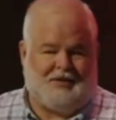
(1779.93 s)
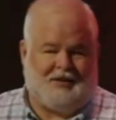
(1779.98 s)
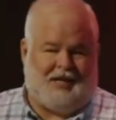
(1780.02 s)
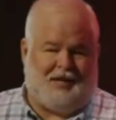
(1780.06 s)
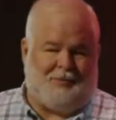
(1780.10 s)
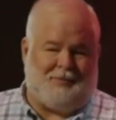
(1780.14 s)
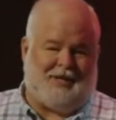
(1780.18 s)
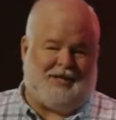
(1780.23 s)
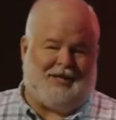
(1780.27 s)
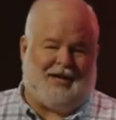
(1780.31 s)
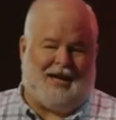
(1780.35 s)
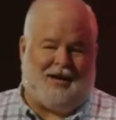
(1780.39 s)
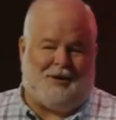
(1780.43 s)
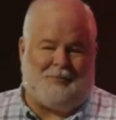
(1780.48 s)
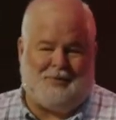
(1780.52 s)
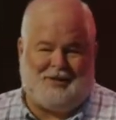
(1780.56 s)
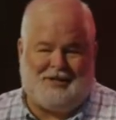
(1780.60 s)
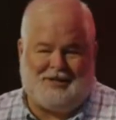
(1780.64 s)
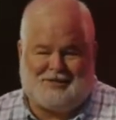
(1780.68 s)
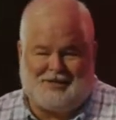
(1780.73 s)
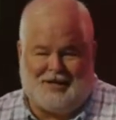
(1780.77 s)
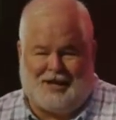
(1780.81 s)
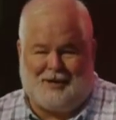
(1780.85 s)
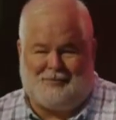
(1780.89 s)
I mean, how
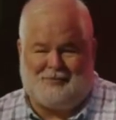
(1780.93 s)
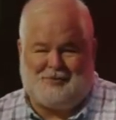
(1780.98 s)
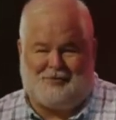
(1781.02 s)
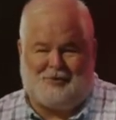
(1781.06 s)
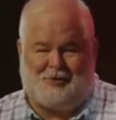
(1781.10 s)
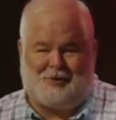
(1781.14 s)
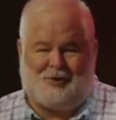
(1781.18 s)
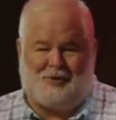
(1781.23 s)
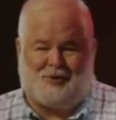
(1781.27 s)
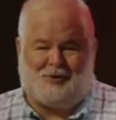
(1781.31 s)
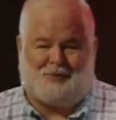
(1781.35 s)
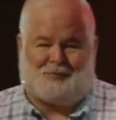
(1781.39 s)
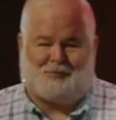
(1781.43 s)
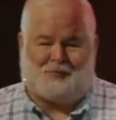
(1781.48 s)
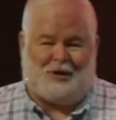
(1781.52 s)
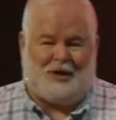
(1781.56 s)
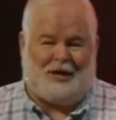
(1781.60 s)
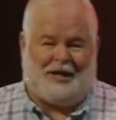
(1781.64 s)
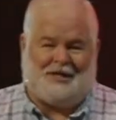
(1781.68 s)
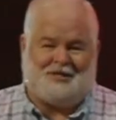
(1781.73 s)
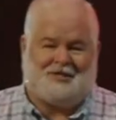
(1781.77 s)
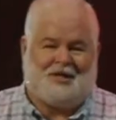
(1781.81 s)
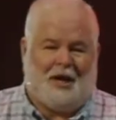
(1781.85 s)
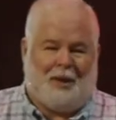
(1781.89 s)
many times have you heard the
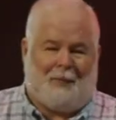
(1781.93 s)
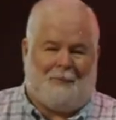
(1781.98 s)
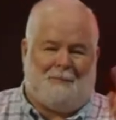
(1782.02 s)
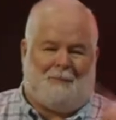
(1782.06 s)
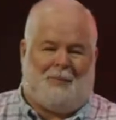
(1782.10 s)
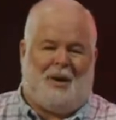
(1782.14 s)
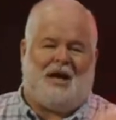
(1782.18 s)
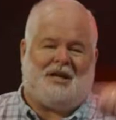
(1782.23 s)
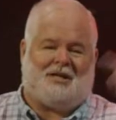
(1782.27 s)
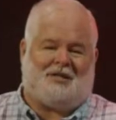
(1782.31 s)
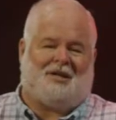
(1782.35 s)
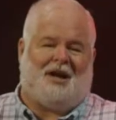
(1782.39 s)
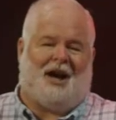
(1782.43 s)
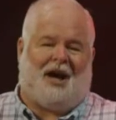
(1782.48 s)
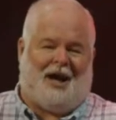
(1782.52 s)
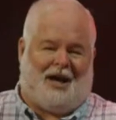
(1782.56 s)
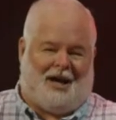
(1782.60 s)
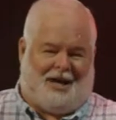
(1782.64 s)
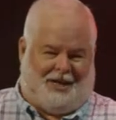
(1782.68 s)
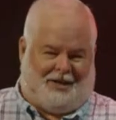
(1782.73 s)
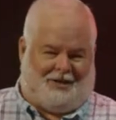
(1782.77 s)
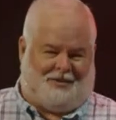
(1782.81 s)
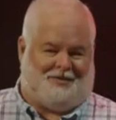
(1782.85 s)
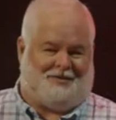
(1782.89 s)
phrase, but
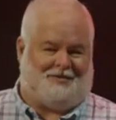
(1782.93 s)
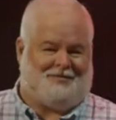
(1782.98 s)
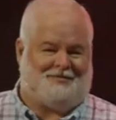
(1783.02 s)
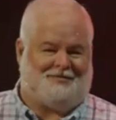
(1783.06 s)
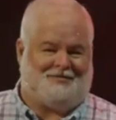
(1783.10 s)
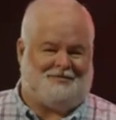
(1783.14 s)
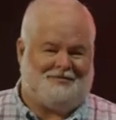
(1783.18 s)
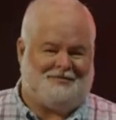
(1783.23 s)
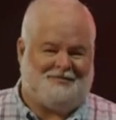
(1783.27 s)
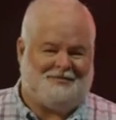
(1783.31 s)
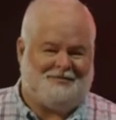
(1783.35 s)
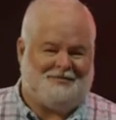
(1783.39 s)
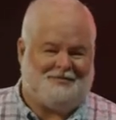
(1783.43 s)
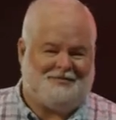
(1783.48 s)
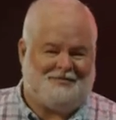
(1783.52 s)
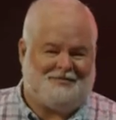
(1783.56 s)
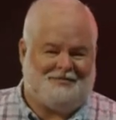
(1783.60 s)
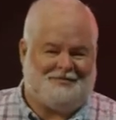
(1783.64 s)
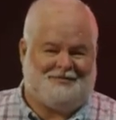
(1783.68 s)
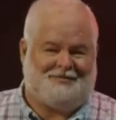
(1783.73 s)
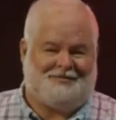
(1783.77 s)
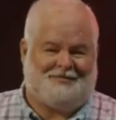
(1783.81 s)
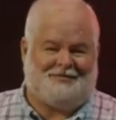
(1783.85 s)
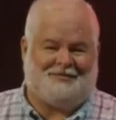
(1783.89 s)
God?
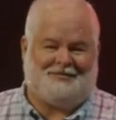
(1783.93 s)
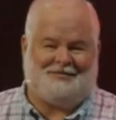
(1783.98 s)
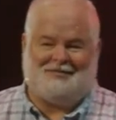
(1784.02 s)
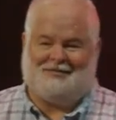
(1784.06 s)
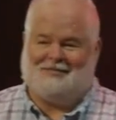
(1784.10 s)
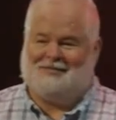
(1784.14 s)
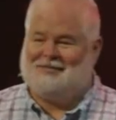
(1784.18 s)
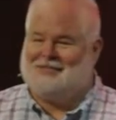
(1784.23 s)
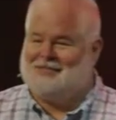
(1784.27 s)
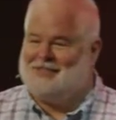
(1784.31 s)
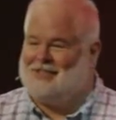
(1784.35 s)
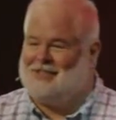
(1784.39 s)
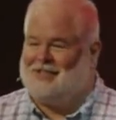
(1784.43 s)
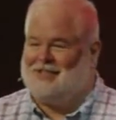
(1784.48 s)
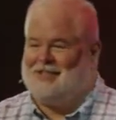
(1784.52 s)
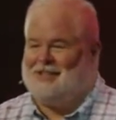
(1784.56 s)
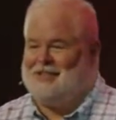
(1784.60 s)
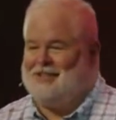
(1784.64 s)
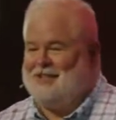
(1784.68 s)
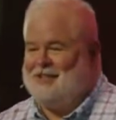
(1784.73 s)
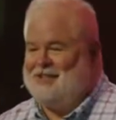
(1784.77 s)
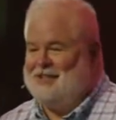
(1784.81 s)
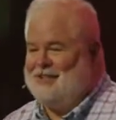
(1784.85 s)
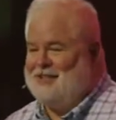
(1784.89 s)

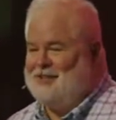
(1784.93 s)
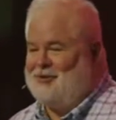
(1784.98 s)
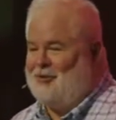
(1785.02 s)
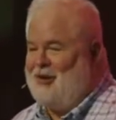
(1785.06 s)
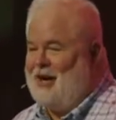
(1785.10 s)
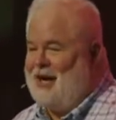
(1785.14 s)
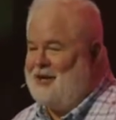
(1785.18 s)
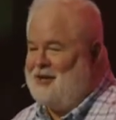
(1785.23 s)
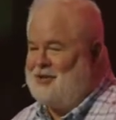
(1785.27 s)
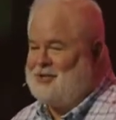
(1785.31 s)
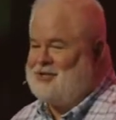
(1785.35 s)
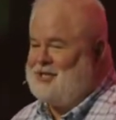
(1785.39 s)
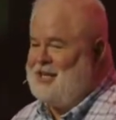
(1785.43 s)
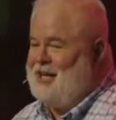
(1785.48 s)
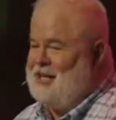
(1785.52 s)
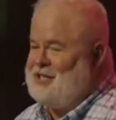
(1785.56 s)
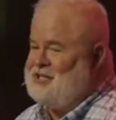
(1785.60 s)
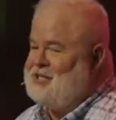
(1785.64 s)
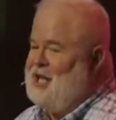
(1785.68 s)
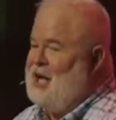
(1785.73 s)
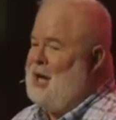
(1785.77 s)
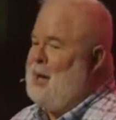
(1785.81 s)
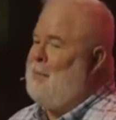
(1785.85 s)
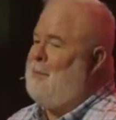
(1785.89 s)
The writer
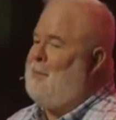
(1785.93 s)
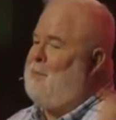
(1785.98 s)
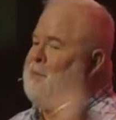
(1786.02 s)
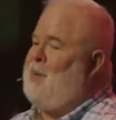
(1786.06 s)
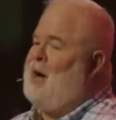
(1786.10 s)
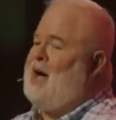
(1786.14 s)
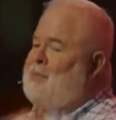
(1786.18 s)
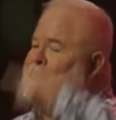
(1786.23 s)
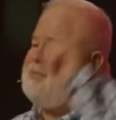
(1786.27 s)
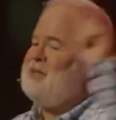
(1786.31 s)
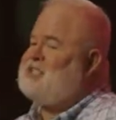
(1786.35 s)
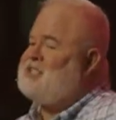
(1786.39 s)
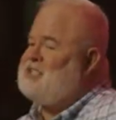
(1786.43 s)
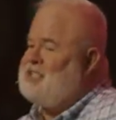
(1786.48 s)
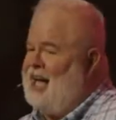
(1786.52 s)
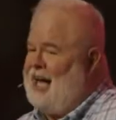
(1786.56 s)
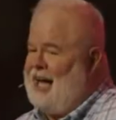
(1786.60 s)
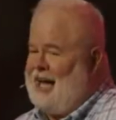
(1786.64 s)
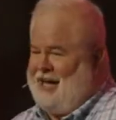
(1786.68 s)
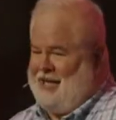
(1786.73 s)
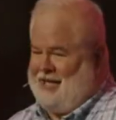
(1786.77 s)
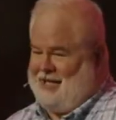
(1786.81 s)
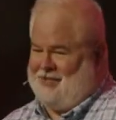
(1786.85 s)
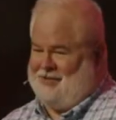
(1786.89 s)
says, but
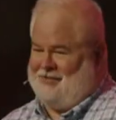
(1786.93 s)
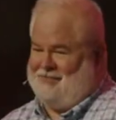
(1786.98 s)
Messiah,